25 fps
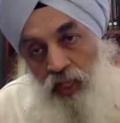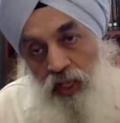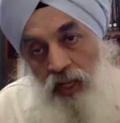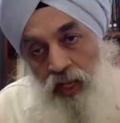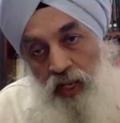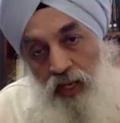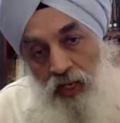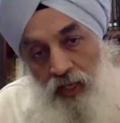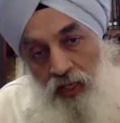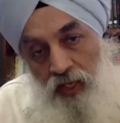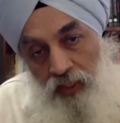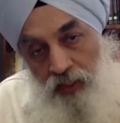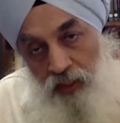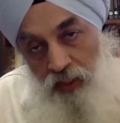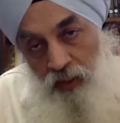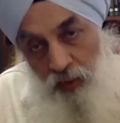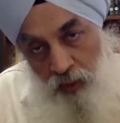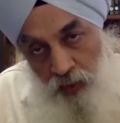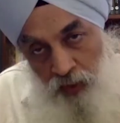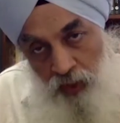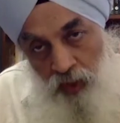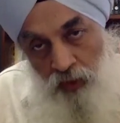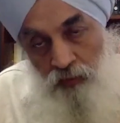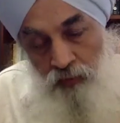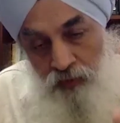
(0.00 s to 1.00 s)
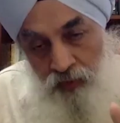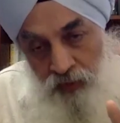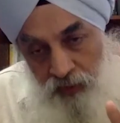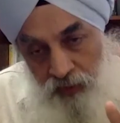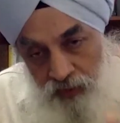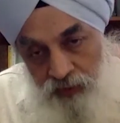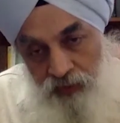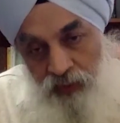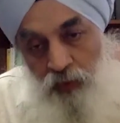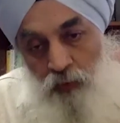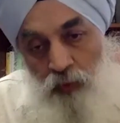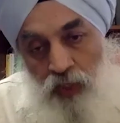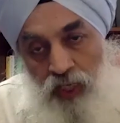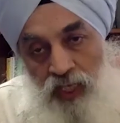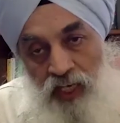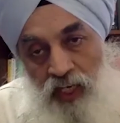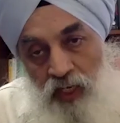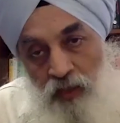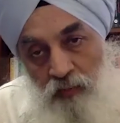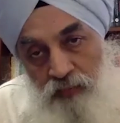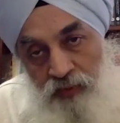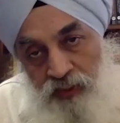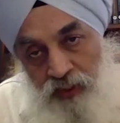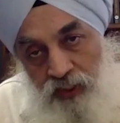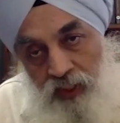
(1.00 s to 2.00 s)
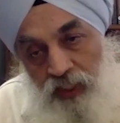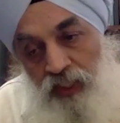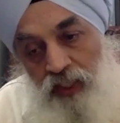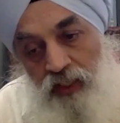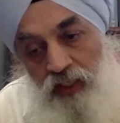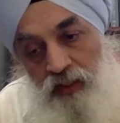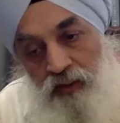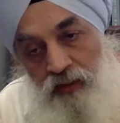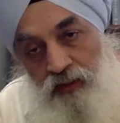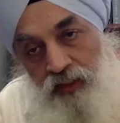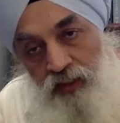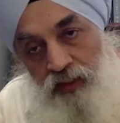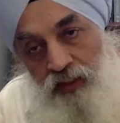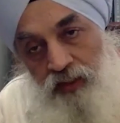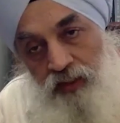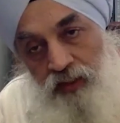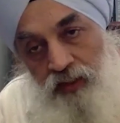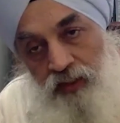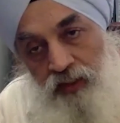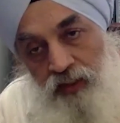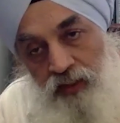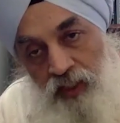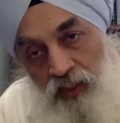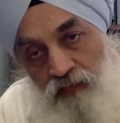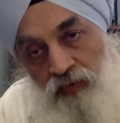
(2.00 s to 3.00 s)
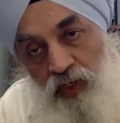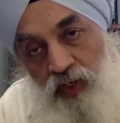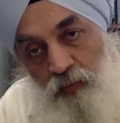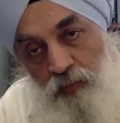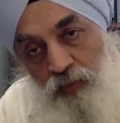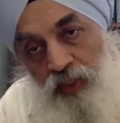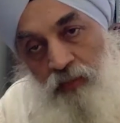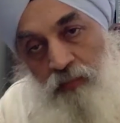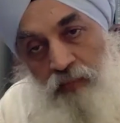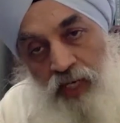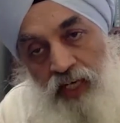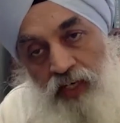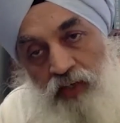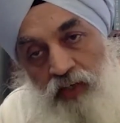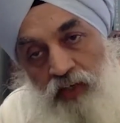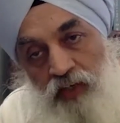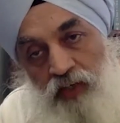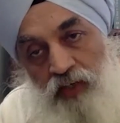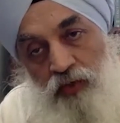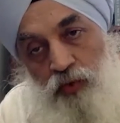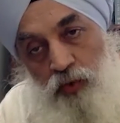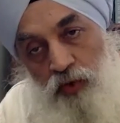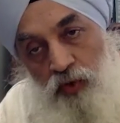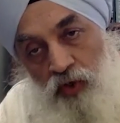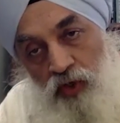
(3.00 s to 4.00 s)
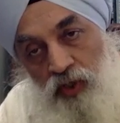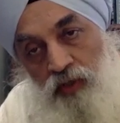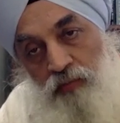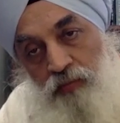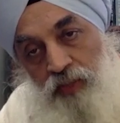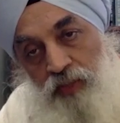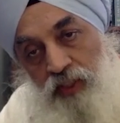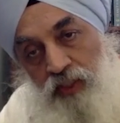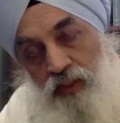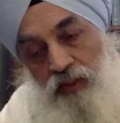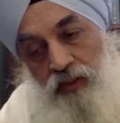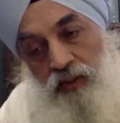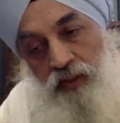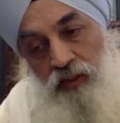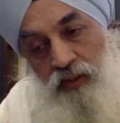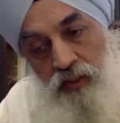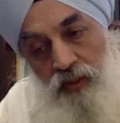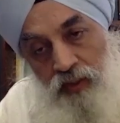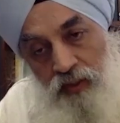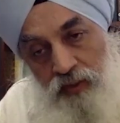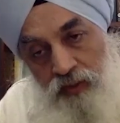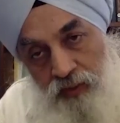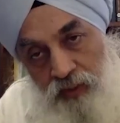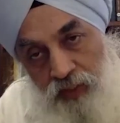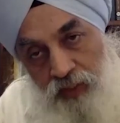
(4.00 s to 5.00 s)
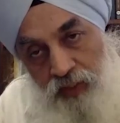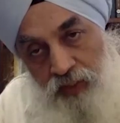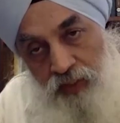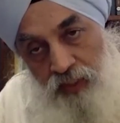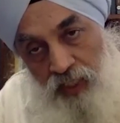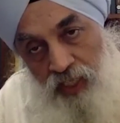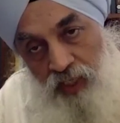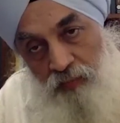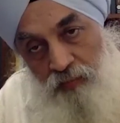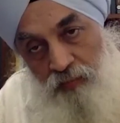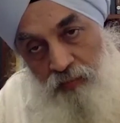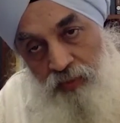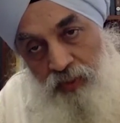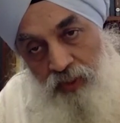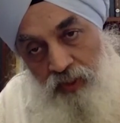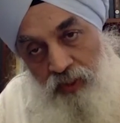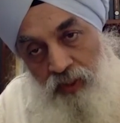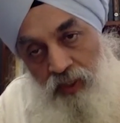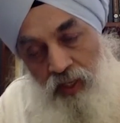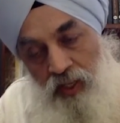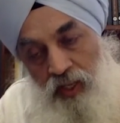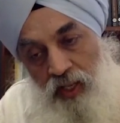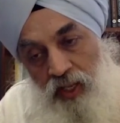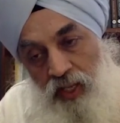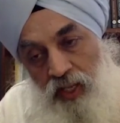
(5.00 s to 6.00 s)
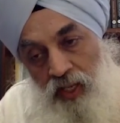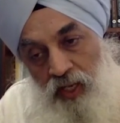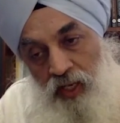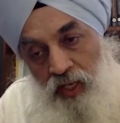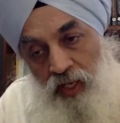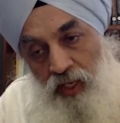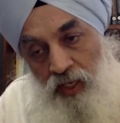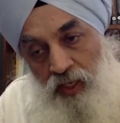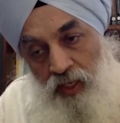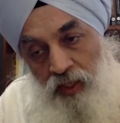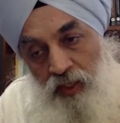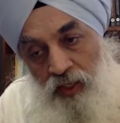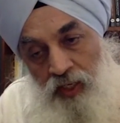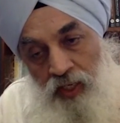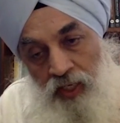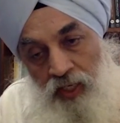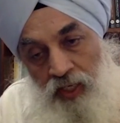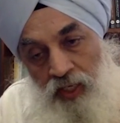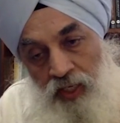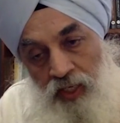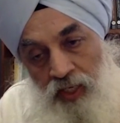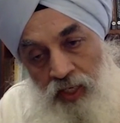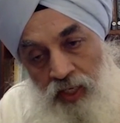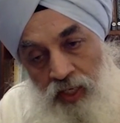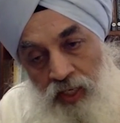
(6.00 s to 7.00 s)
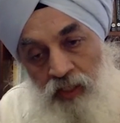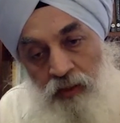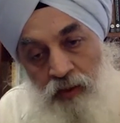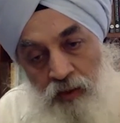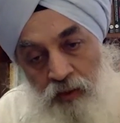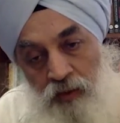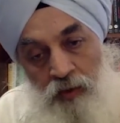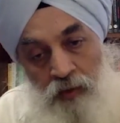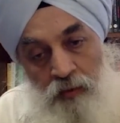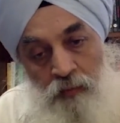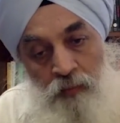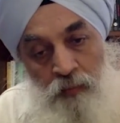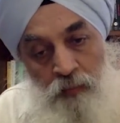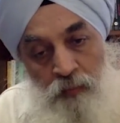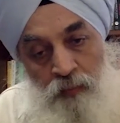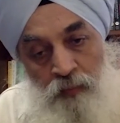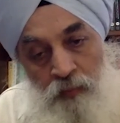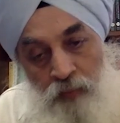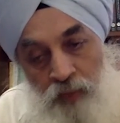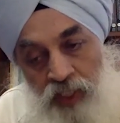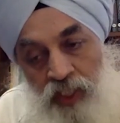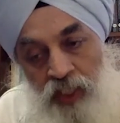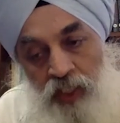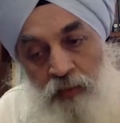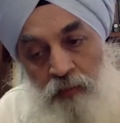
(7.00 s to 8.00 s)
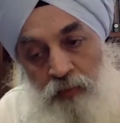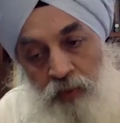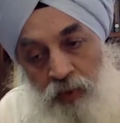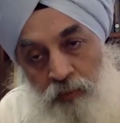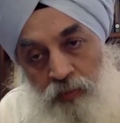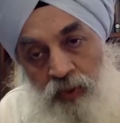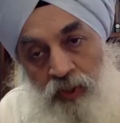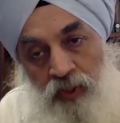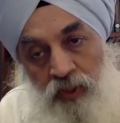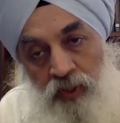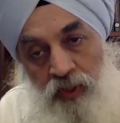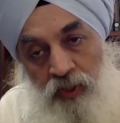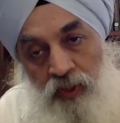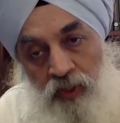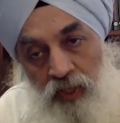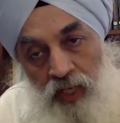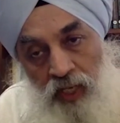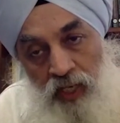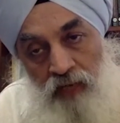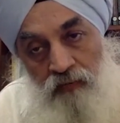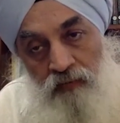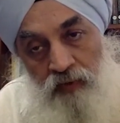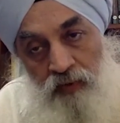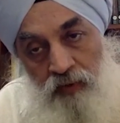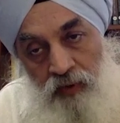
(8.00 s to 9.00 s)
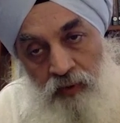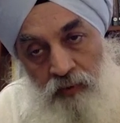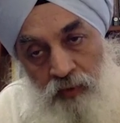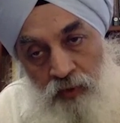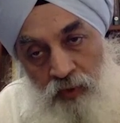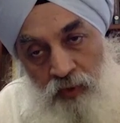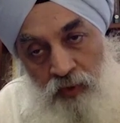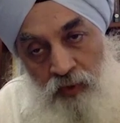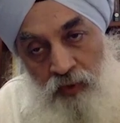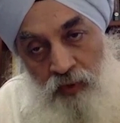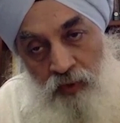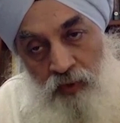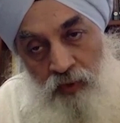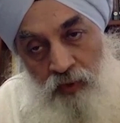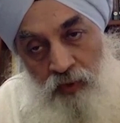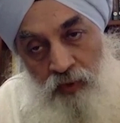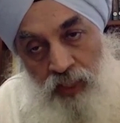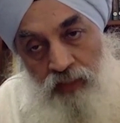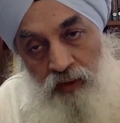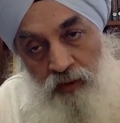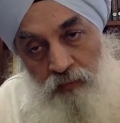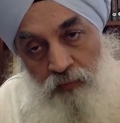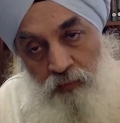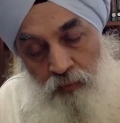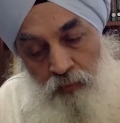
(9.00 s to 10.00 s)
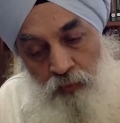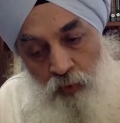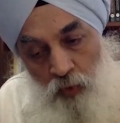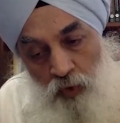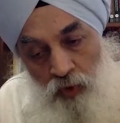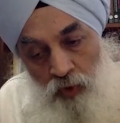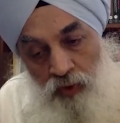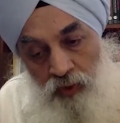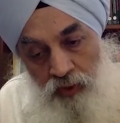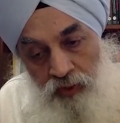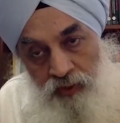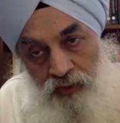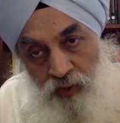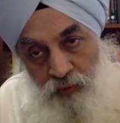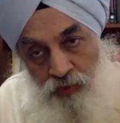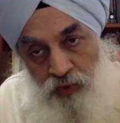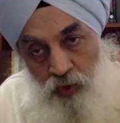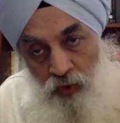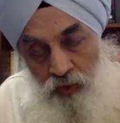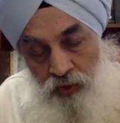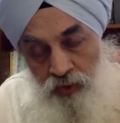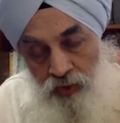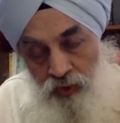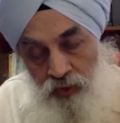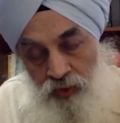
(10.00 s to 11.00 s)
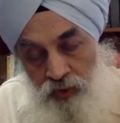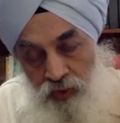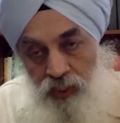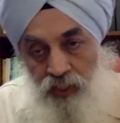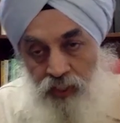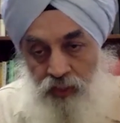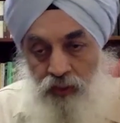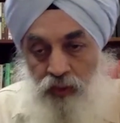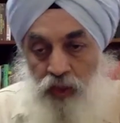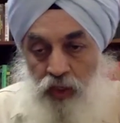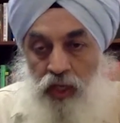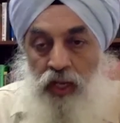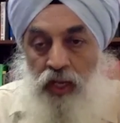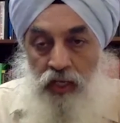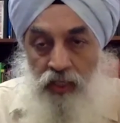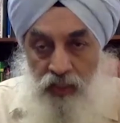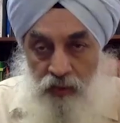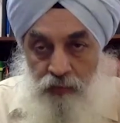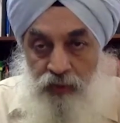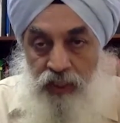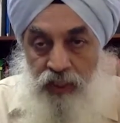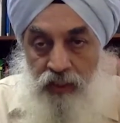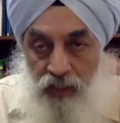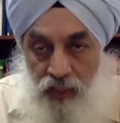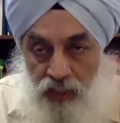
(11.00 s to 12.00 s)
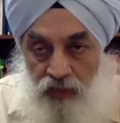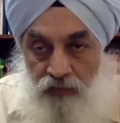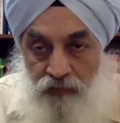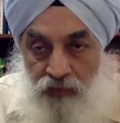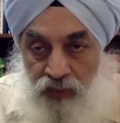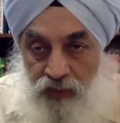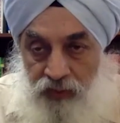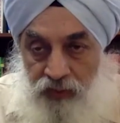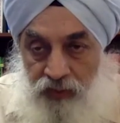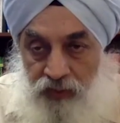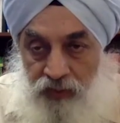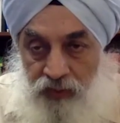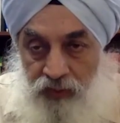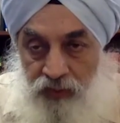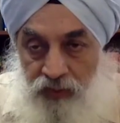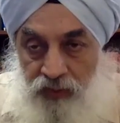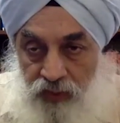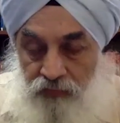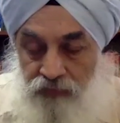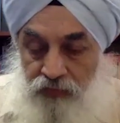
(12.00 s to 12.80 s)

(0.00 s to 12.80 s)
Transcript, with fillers: And uh, now, the reason why I am saying the FRBM Act should not be scrapped, uh, and many people have a rather wrong conception on that. Let me clarify that first.